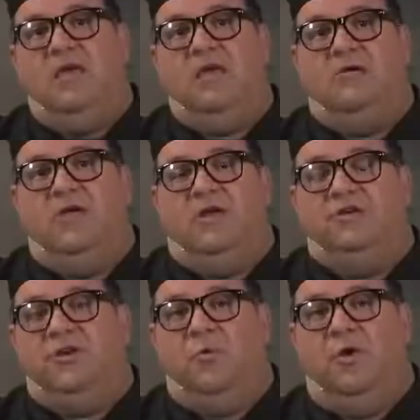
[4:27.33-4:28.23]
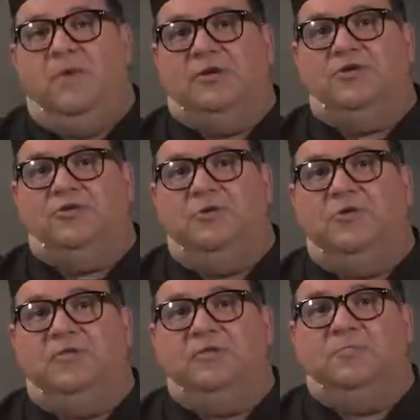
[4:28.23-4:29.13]
here is you want to make sure
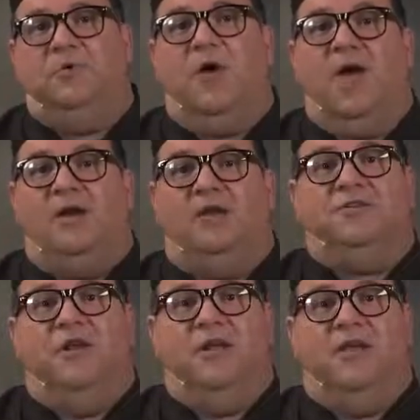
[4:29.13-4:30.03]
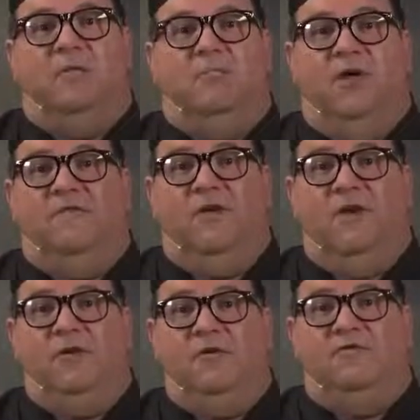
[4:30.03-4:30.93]
that this product is going to get above
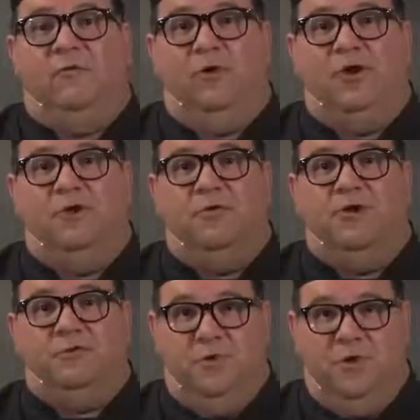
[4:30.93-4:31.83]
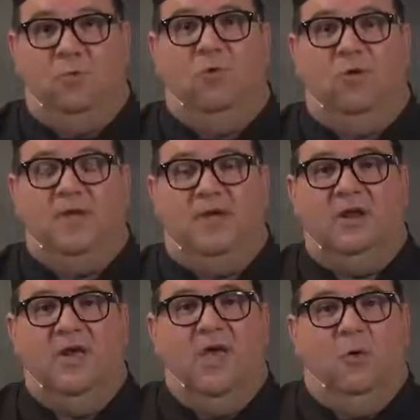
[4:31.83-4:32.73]
140 degrees when you're warming
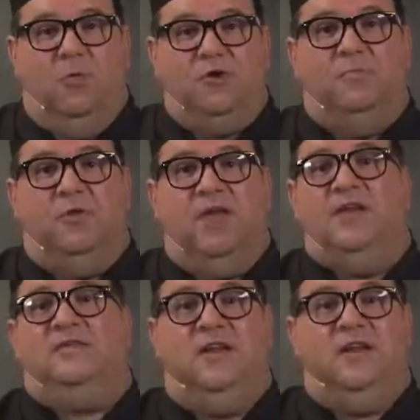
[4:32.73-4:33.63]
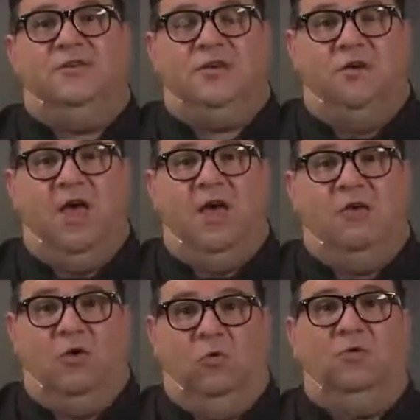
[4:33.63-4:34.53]
it. When you place it into your hot
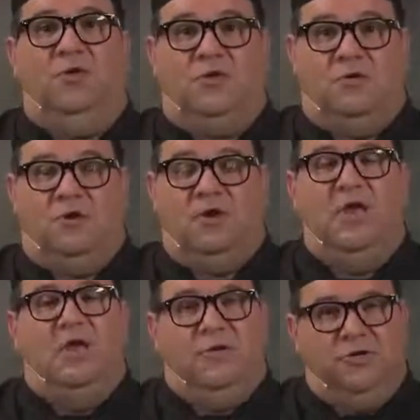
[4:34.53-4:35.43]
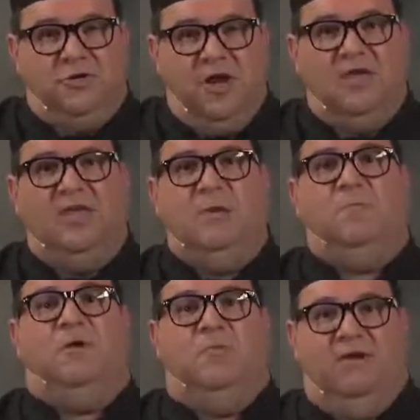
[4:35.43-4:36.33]
holding unit, you're trying to
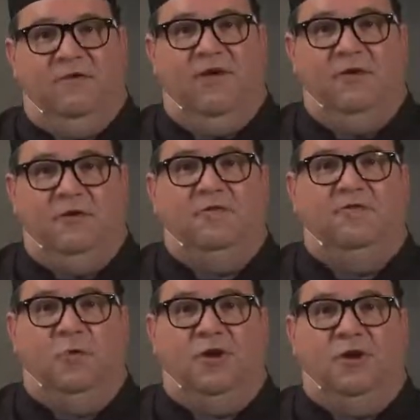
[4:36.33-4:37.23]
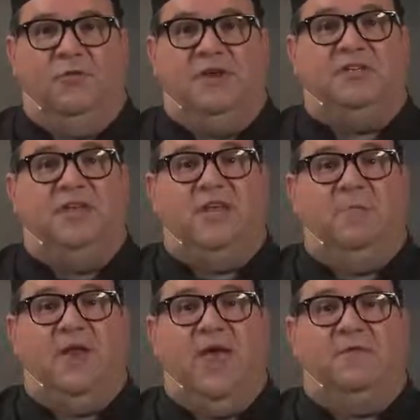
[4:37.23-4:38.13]
keep it above 140 degrees to
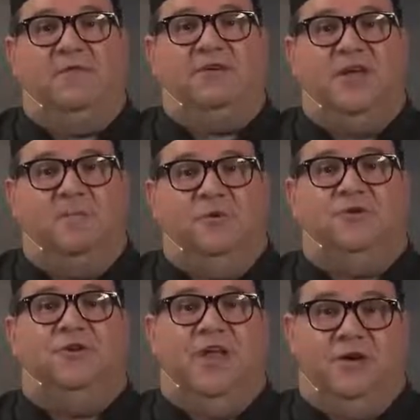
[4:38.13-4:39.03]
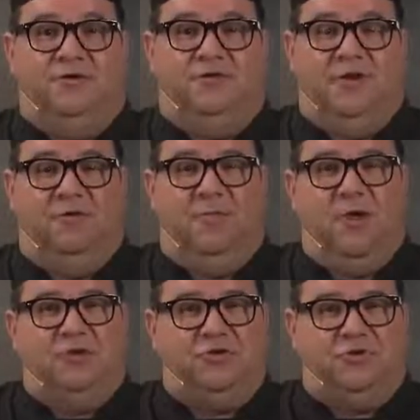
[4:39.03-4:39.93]
keep it out of the temperature danger zone and
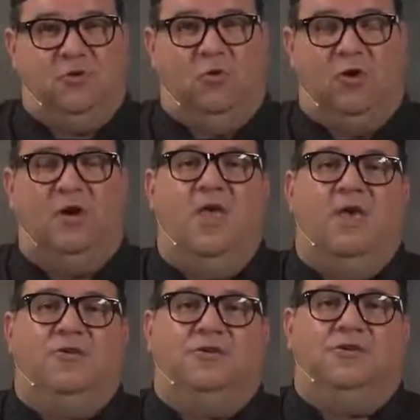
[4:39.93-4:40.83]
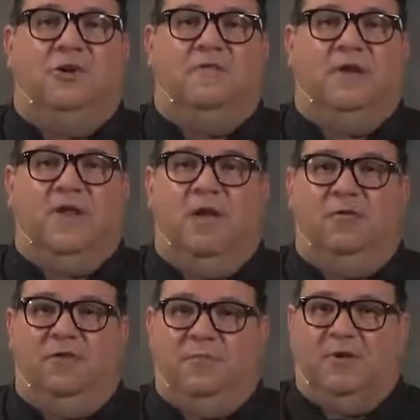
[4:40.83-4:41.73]
make sure you're serving not
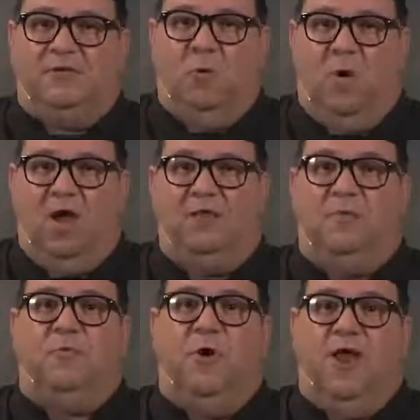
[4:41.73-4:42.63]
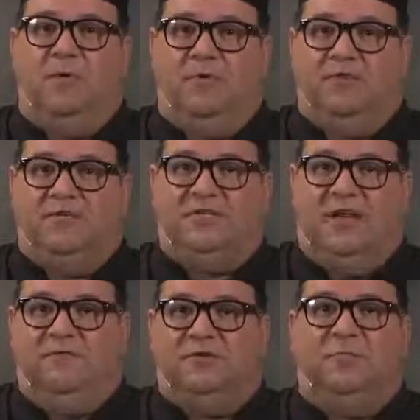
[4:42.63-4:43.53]
only the best quality product, but the
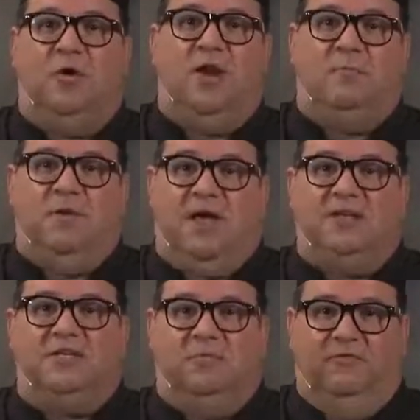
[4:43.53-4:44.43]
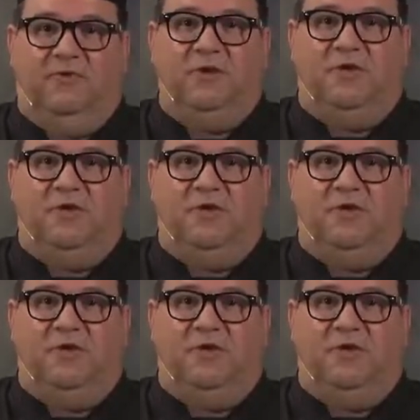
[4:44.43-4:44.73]
safest product possible for your